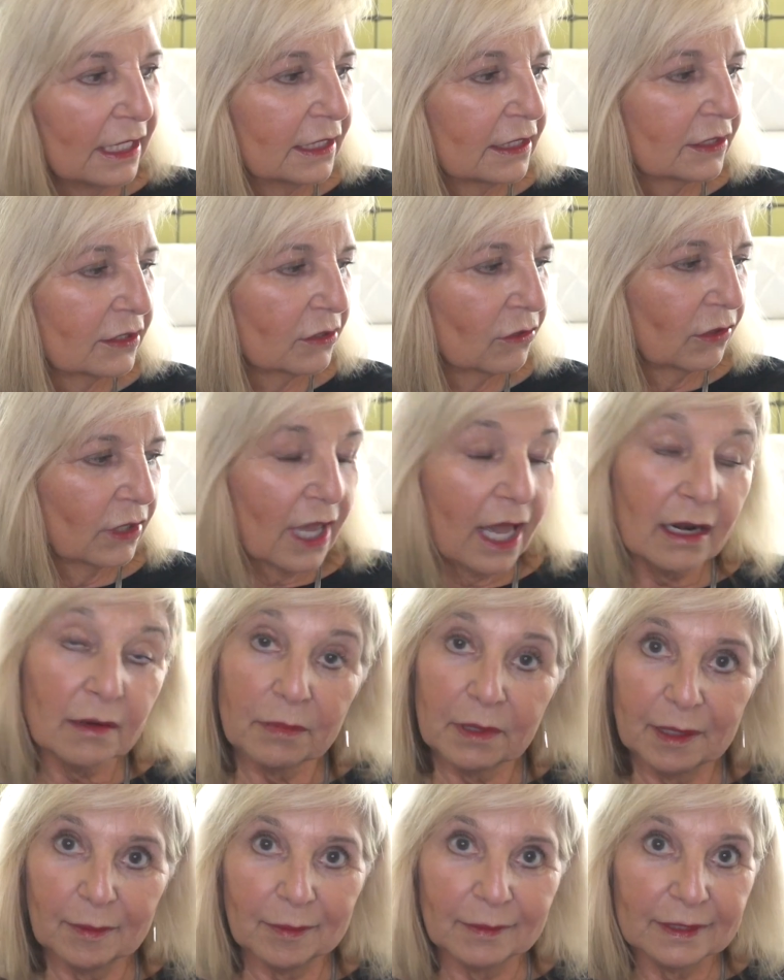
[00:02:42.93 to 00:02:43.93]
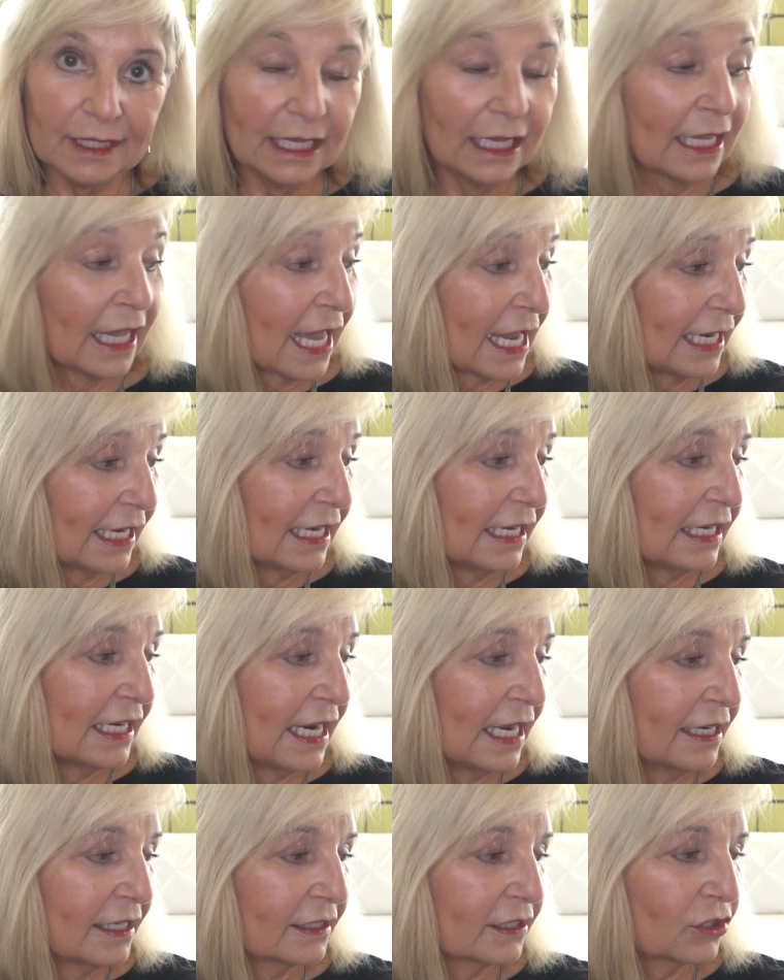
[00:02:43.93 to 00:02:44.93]
so a lot of people like it,
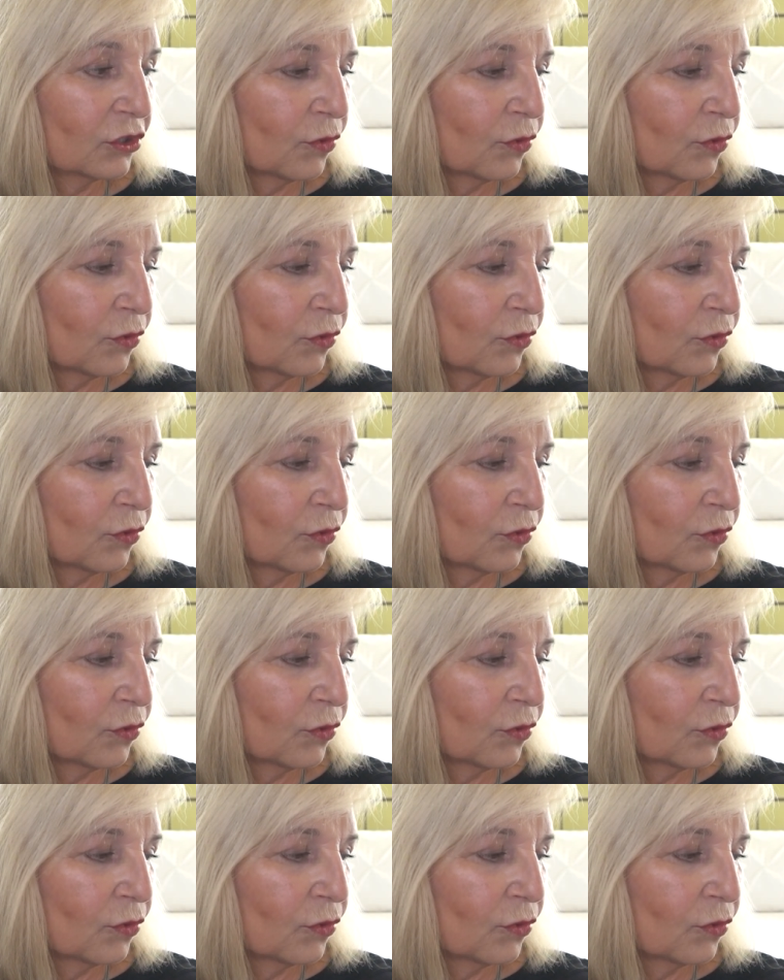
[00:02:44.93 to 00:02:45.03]
and it's